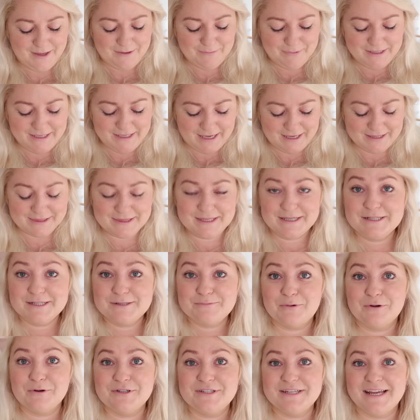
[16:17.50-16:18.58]
But yeah, this
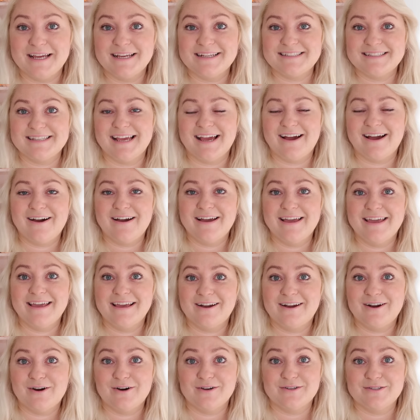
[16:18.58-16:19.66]
project I
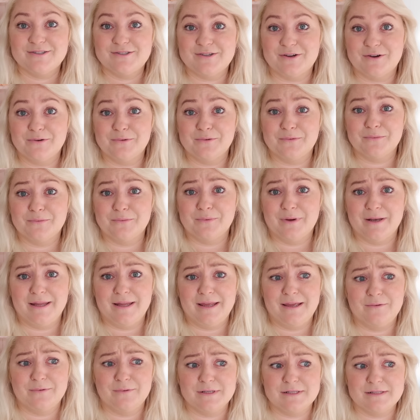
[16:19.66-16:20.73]
cast on when
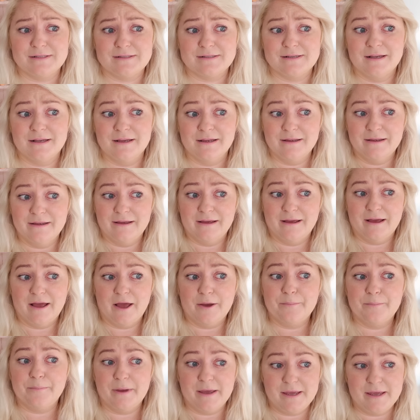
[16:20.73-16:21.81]
he was
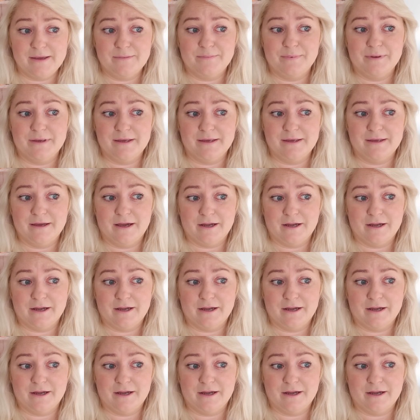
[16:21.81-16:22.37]
a baby.